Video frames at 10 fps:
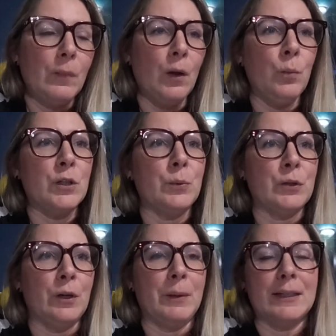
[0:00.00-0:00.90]
which was
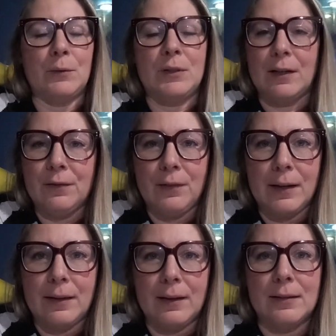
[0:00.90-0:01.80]
good because I was
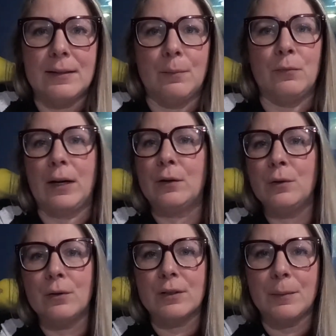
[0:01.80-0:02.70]
terrified that some
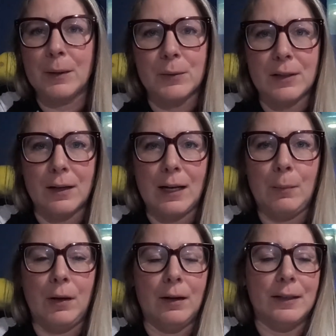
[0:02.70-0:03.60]
raccoon or something was going to come
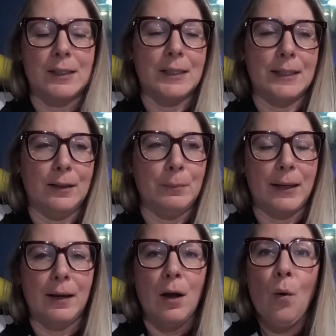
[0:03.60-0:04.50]
along and steal
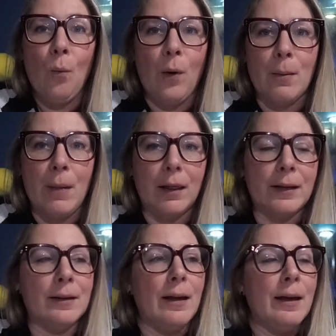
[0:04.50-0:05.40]
my one
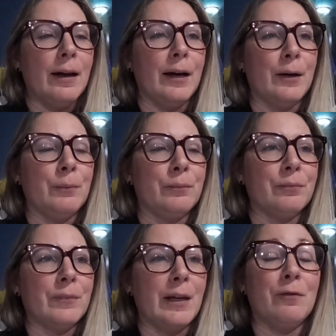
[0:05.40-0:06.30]
melon.
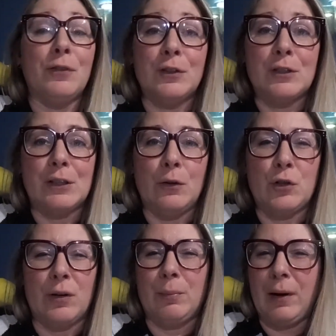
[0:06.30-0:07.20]
Um, in full
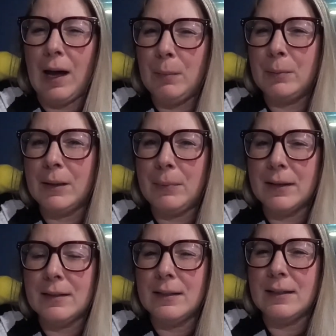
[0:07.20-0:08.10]
disclosure, I probably
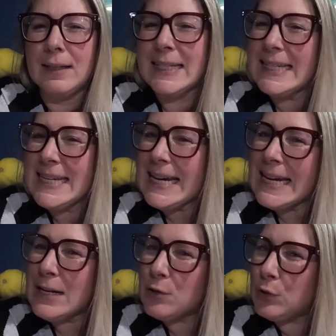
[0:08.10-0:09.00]
picked it a
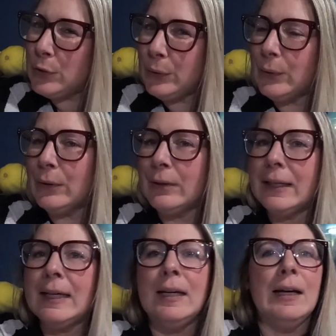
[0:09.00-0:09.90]
day or two
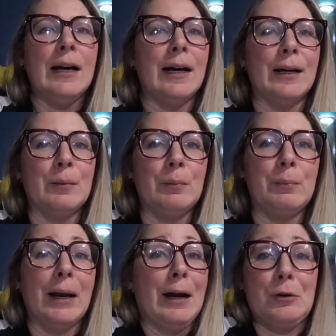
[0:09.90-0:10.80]
early, um,
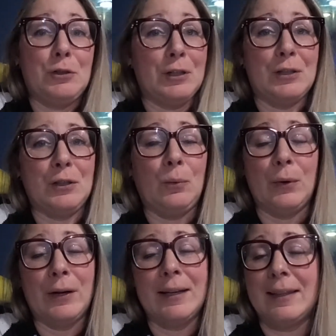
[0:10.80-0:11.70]
but I was just so
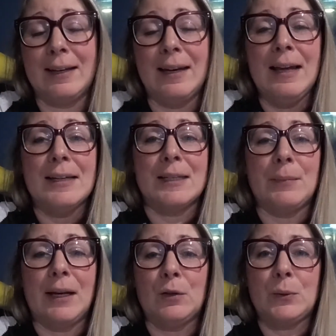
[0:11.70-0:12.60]
worried that
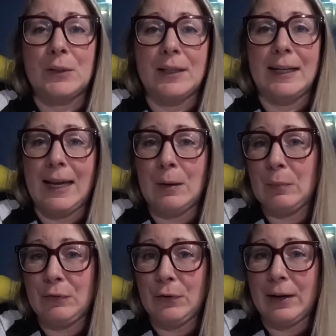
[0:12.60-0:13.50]
something else was going to get it
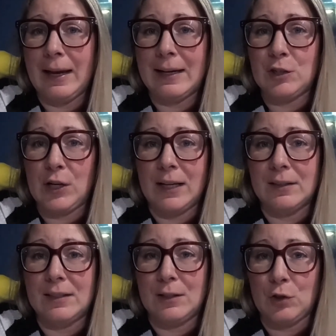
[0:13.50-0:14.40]
before I had a
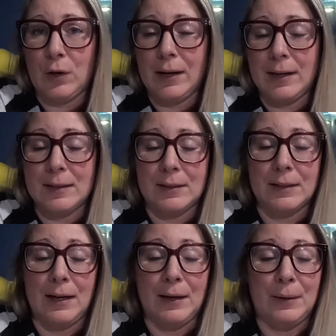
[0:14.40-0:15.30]
chance to try it.
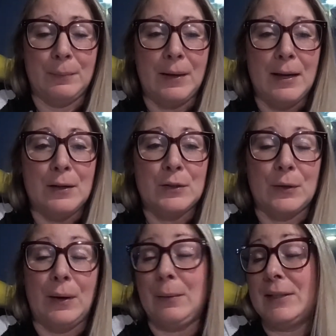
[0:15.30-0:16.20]
Um,
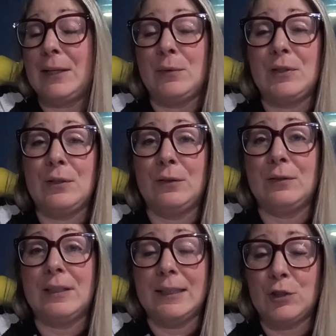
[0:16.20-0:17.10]
so, anyways, it was still
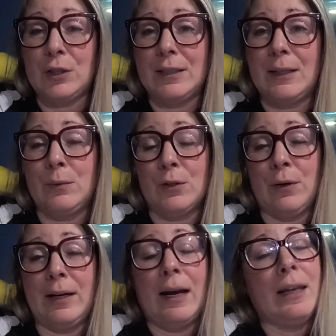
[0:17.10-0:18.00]
delicious. It was
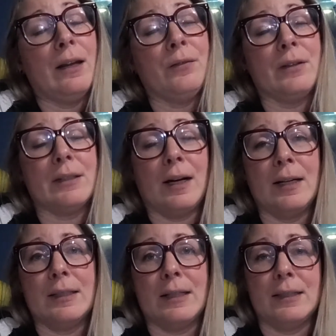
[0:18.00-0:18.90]
great. I love the
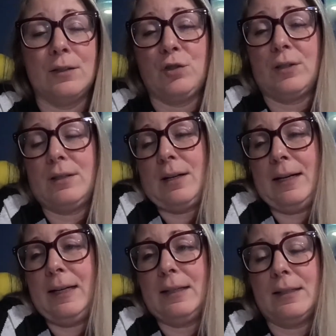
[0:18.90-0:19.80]
size because it's just
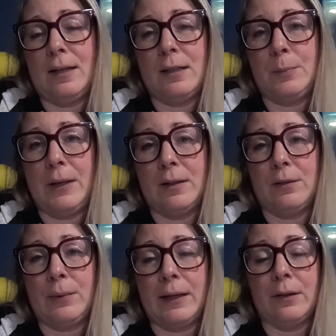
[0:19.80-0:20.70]
tiny. It's not as big as a
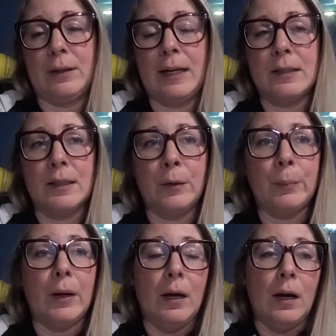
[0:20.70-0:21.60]
regular cantaloupe.
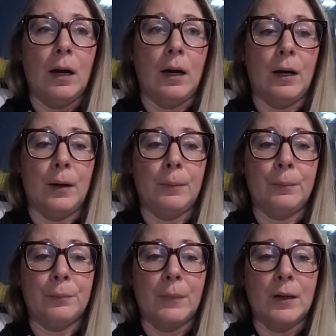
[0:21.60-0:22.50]

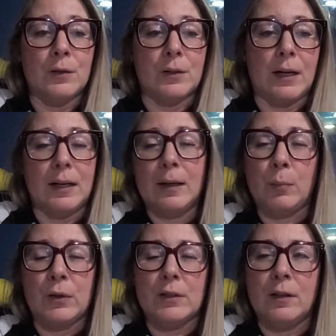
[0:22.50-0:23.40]
Um, this is kind of like
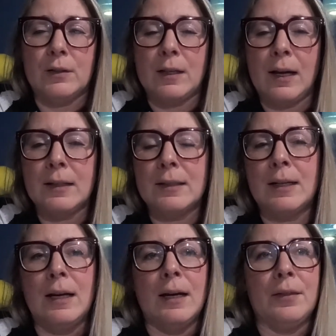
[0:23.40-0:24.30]
personal sized,
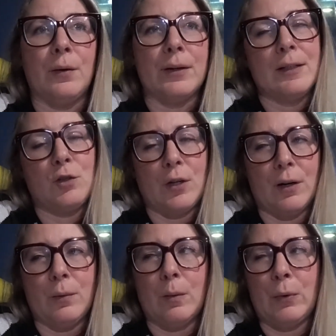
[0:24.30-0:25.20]
though I did share
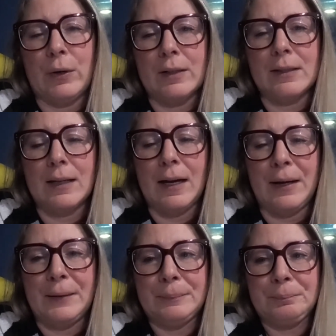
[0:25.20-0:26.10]
it with the boys.
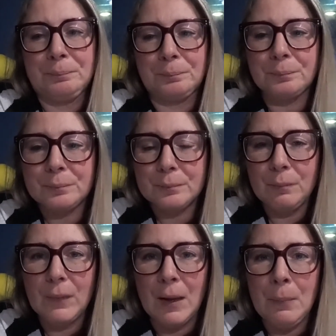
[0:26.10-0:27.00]
Um,
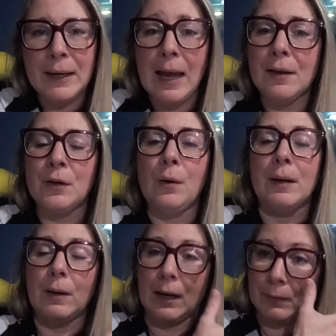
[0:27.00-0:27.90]
but yeah, no,
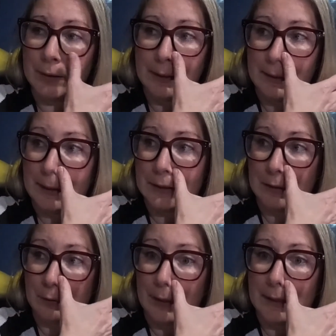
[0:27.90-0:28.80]
I, I really think it's a
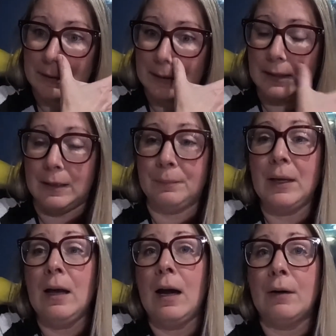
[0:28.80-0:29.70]
great, um,
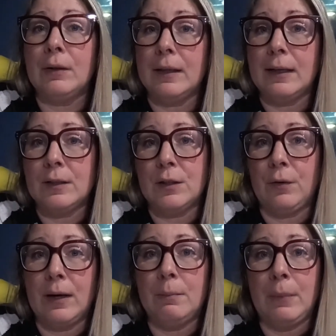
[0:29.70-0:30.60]
I really think it's a
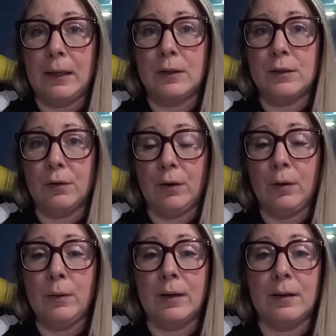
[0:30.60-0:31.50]
great melon to
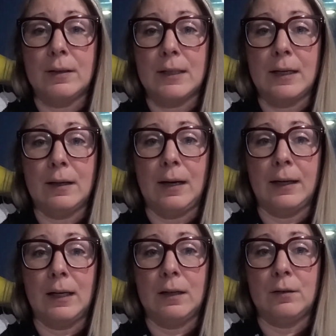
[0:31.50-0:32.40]
grow, and uh, I'm
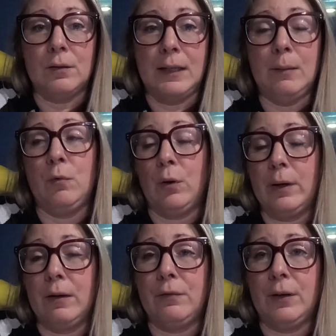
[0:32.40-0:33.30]
gonna keep
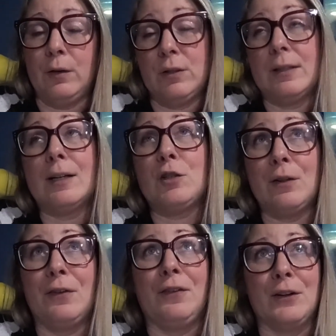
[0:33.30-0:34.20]
growing it for years. It's actually
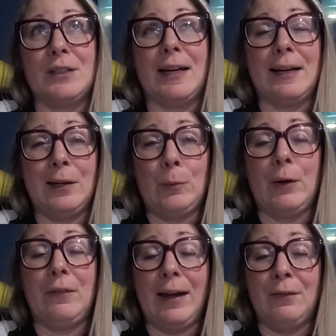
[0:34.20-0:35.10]
the first cantaloupe
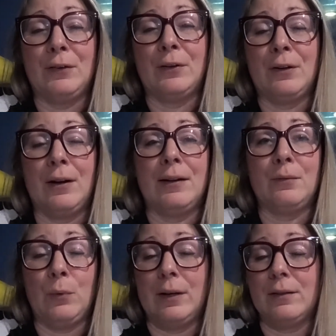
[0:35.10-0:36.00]
I've ever got
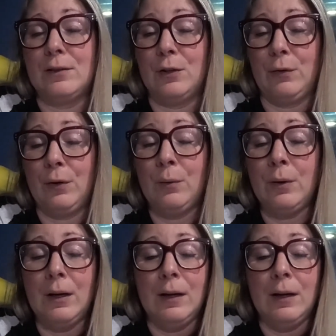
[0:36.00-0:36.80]
one to grow.